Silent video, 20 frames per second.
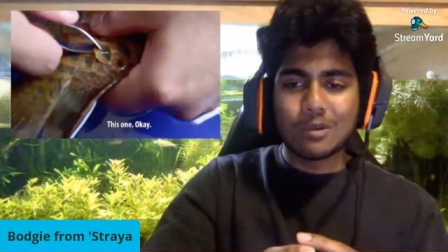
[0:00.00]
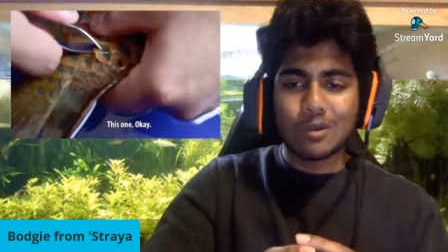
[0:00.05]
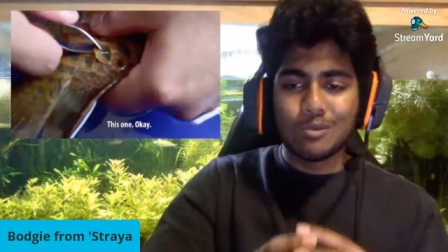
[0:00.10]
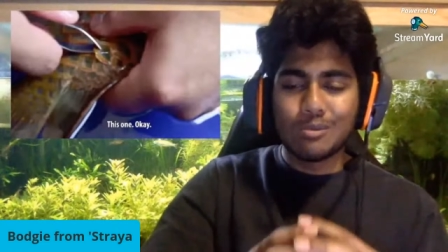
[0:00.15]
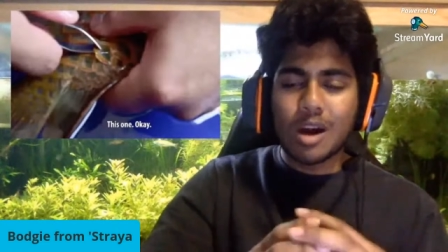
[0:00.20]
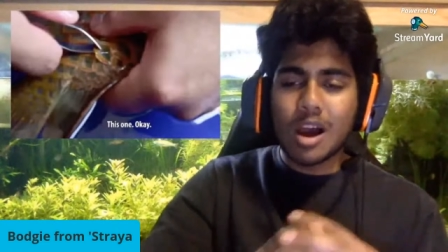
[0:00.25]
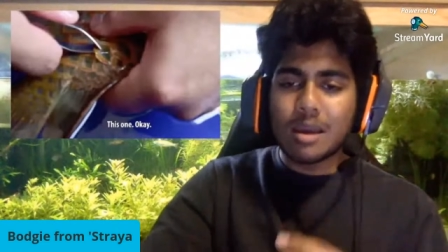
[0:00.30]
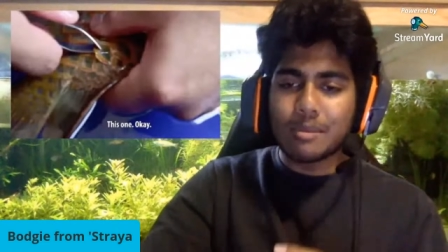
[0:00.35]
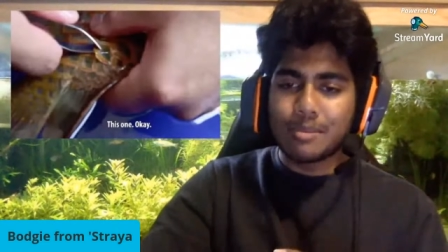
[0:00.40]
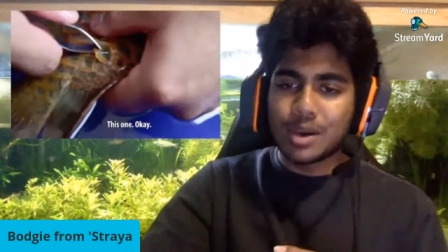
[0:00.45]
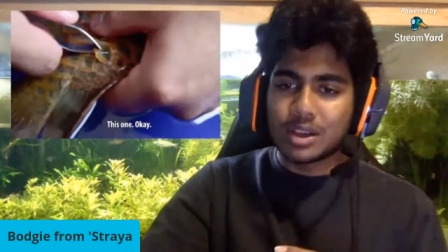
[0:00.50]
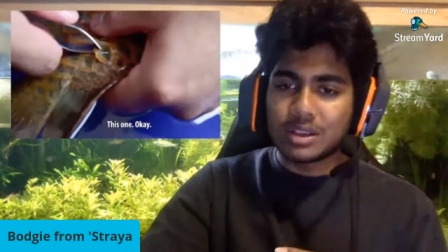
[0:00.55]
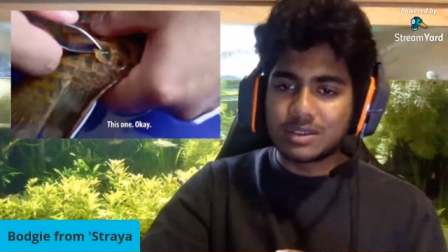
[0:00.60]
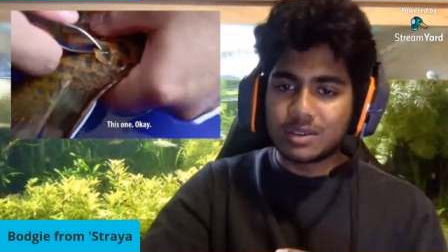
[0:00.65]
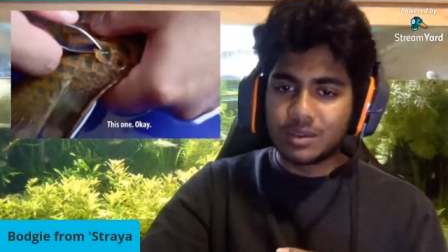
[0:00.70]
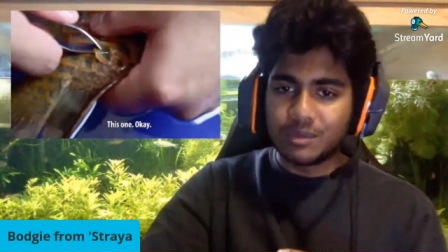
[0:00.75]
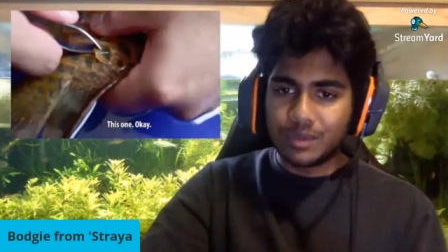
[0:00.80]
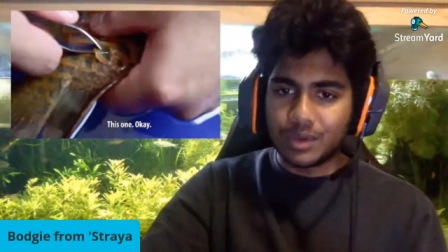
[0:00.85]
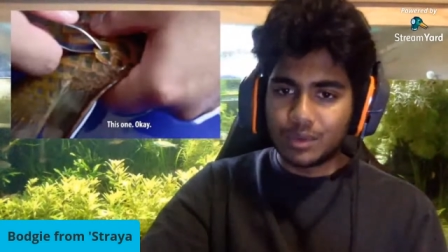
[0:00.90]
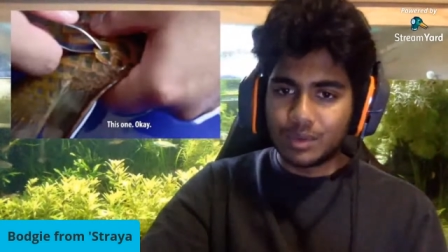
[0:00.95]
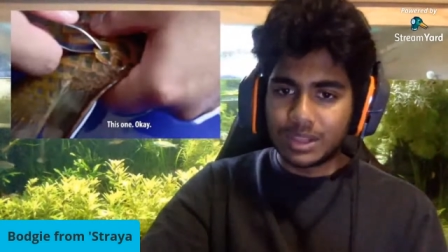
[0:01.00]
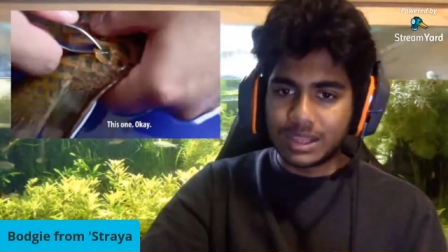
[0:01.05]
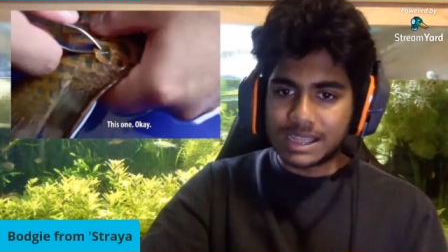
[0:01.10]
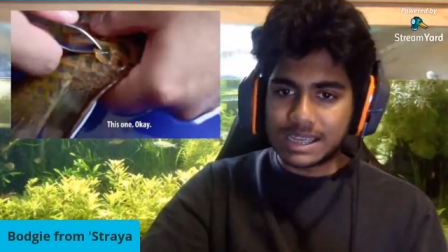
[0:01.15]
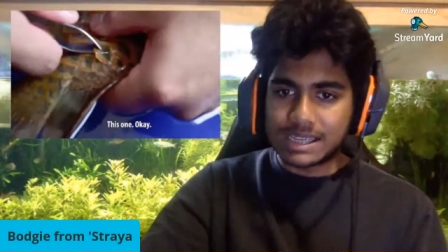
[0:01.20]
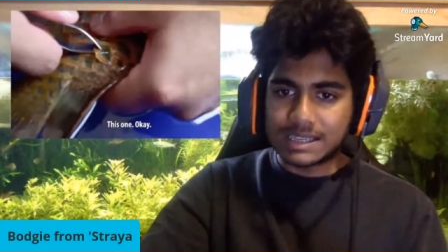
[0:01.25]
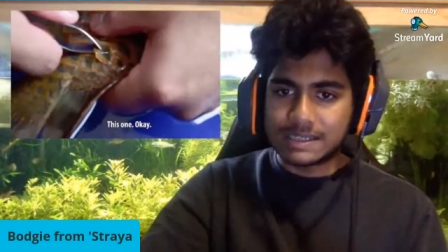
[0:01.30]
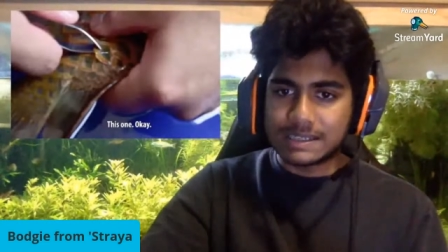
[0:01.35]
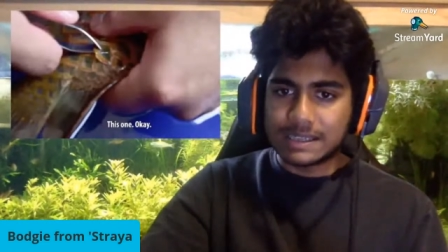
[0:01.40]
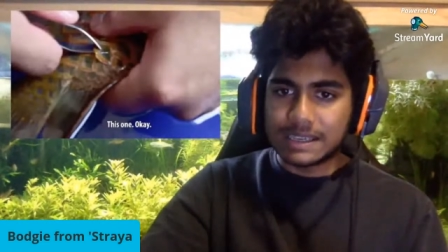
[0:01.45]
or my personal view on
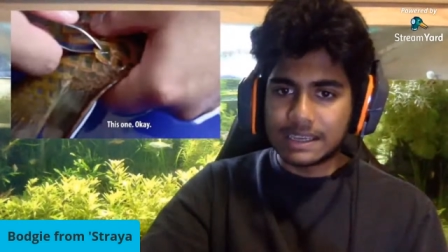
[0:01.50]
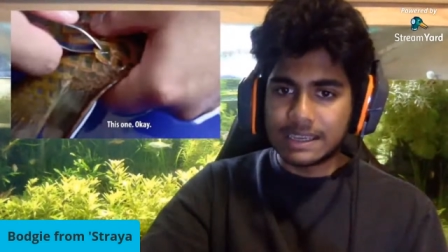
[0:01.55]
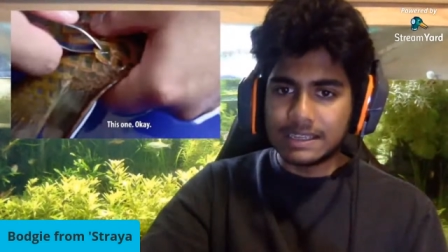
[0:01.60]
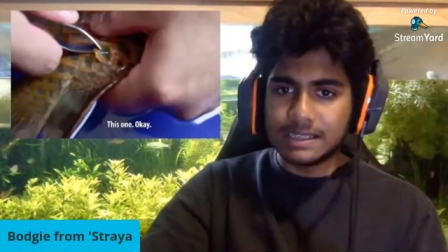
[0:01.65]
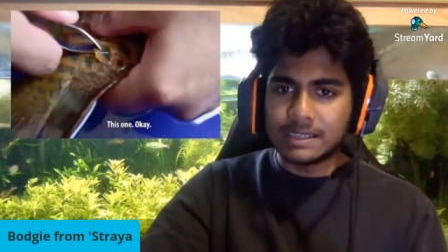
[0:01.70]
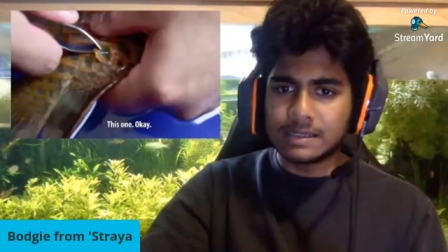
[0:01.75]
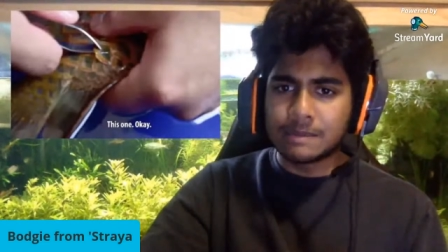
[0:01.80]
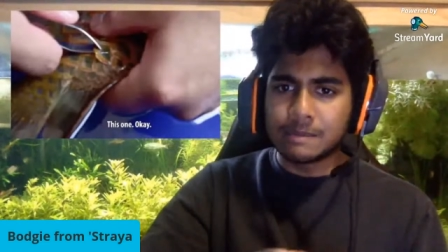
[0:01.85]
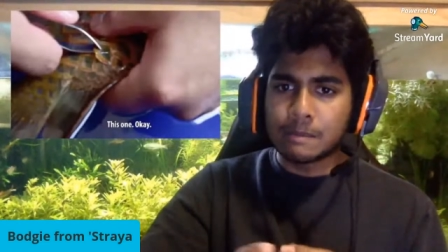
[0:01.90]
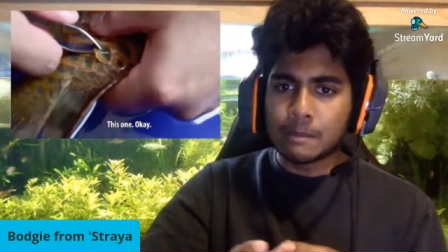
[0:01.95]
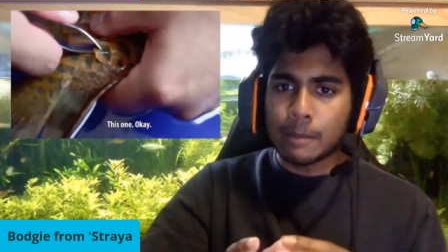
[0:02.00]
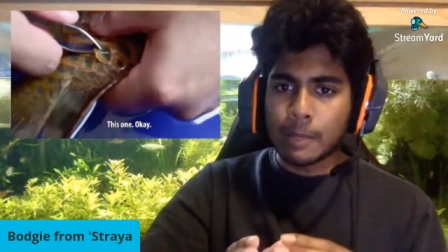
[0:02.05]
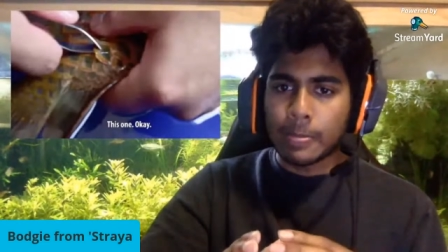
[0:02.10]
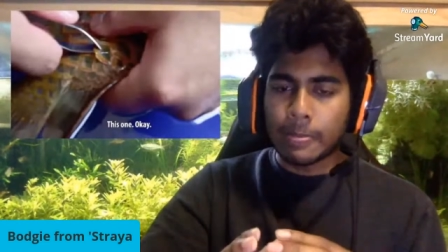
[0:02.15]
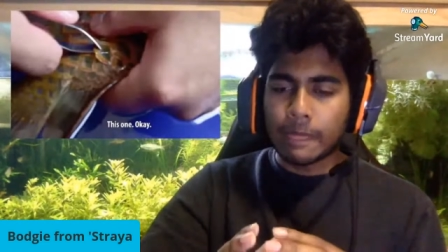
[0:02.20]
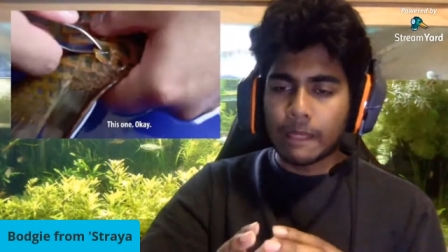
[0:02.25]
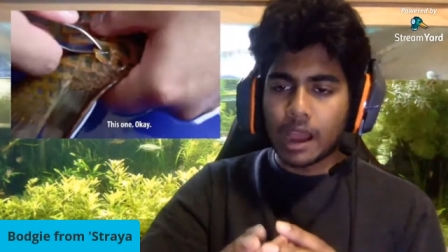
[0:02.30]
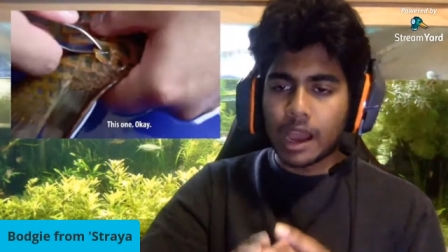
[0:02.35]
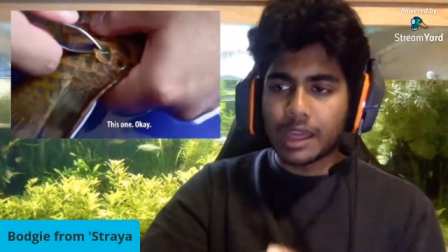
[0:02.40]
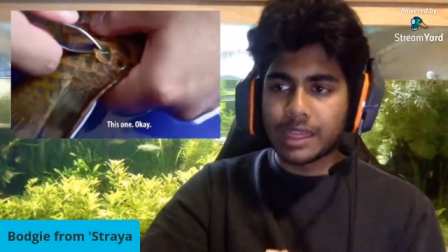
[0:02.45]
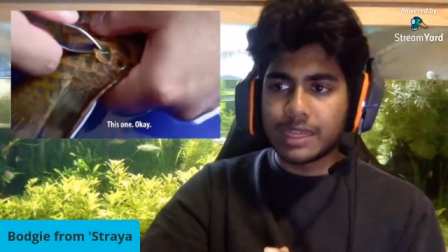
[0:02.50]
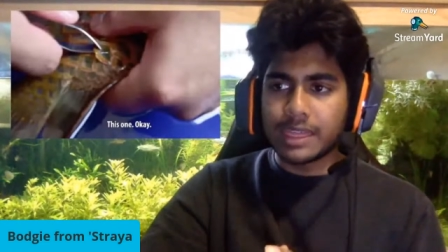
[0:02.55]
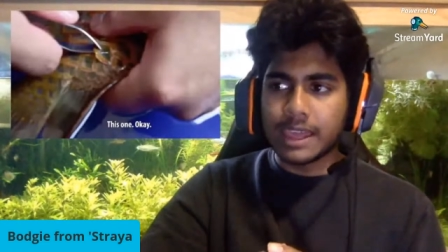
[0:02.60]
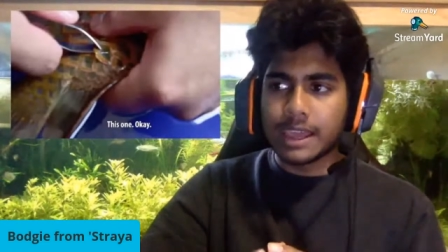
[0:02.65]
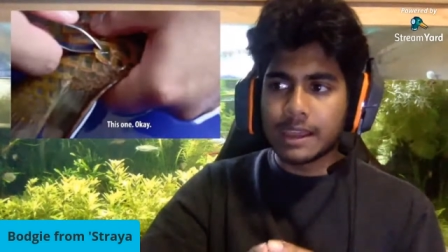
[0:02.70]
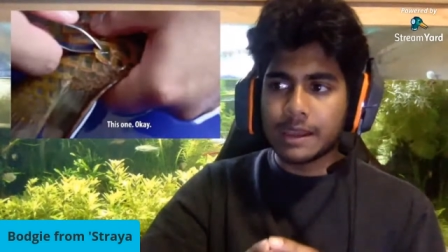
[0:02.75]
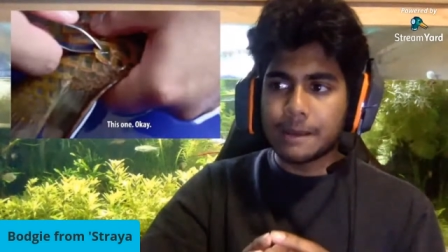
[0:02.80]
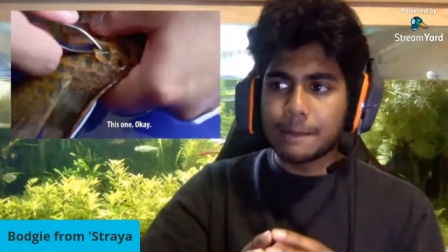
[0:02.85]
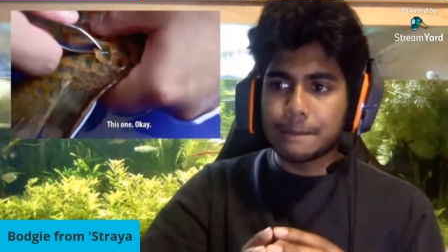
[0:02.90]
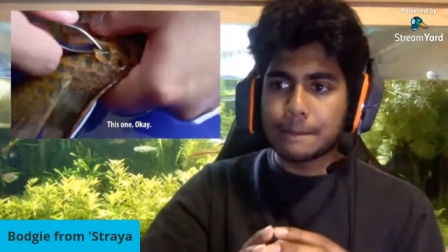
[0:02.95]
this is, I
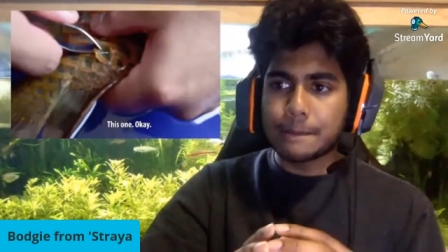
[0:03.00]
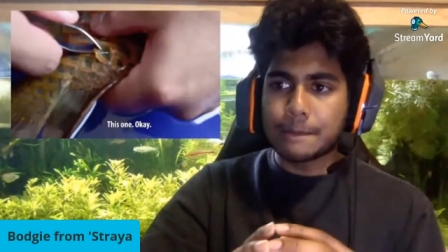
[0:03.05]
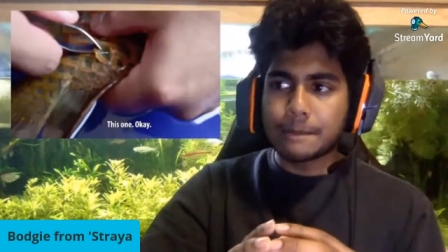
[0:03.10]
think